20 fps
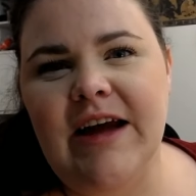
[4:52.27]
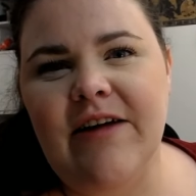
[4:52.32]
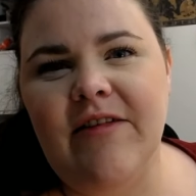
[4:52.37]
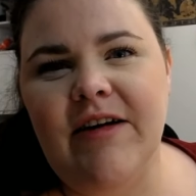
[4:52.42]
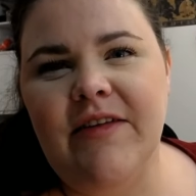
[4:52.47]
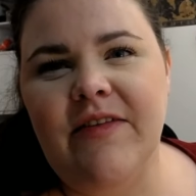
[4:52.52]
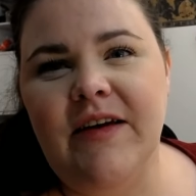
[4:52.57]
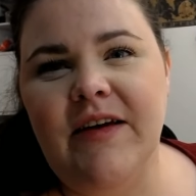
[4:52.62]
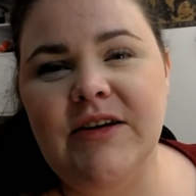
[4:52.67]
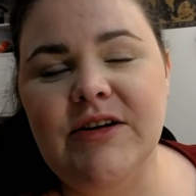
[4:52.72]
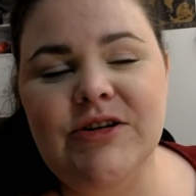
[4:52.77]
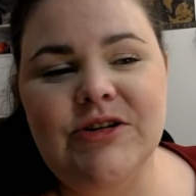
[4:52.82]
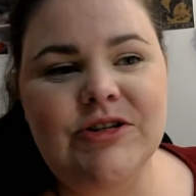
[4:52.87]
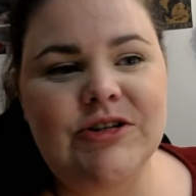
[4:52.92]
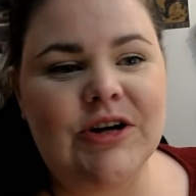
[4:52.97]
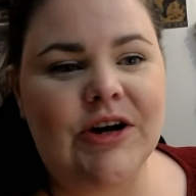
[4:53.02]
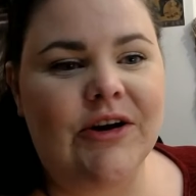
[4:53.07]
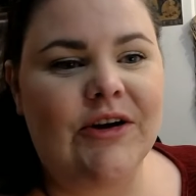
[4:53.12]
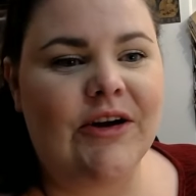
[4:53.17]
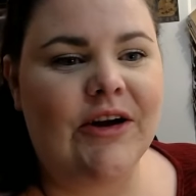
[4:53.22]
I think, to
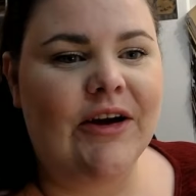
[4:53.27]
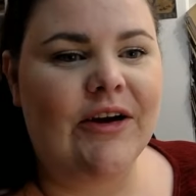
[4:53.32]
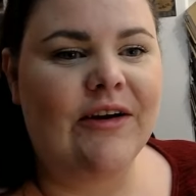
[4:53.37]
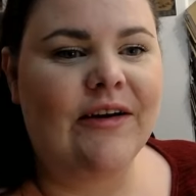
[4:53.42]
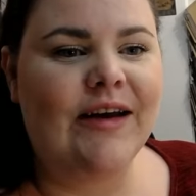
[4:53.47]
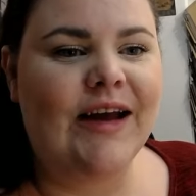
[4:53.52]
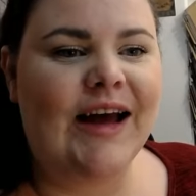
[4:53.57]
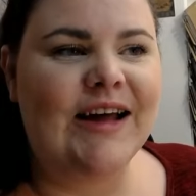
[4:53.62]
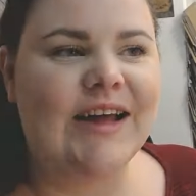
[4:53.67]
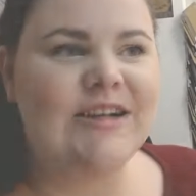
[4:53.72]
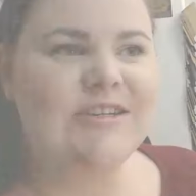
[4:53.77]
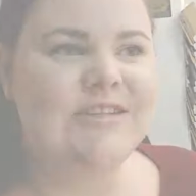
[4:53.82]
show you. Angela,